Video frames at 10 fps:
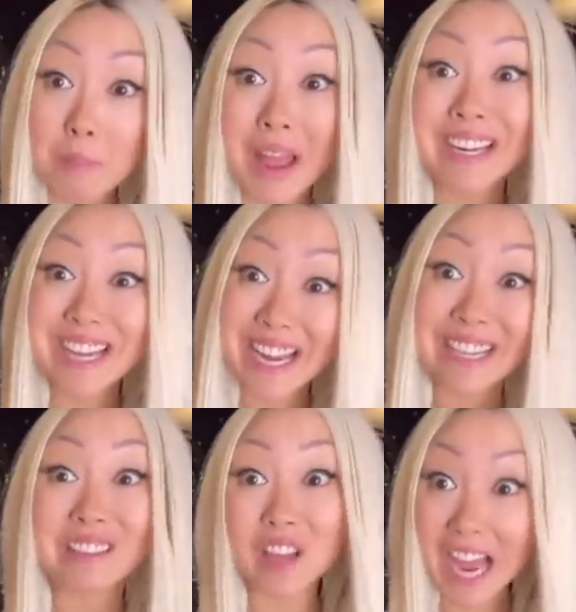They're
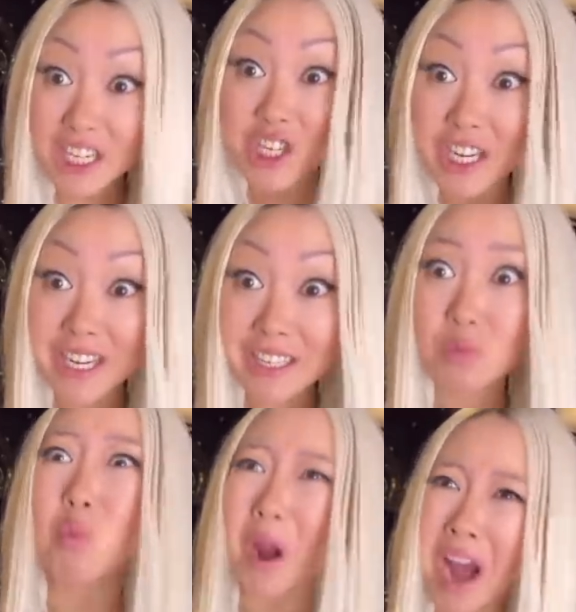magnetic
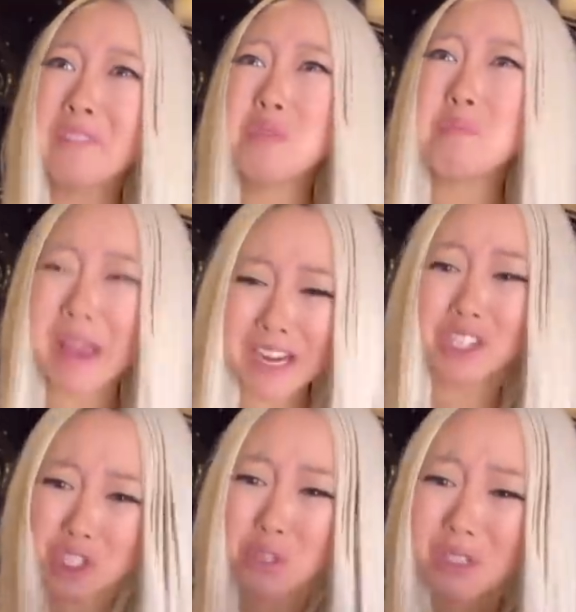lashes? Where have you
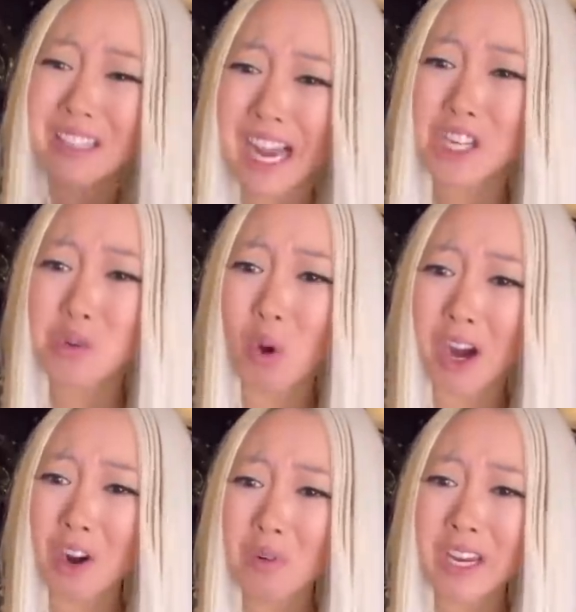been? Just choose the lash you want,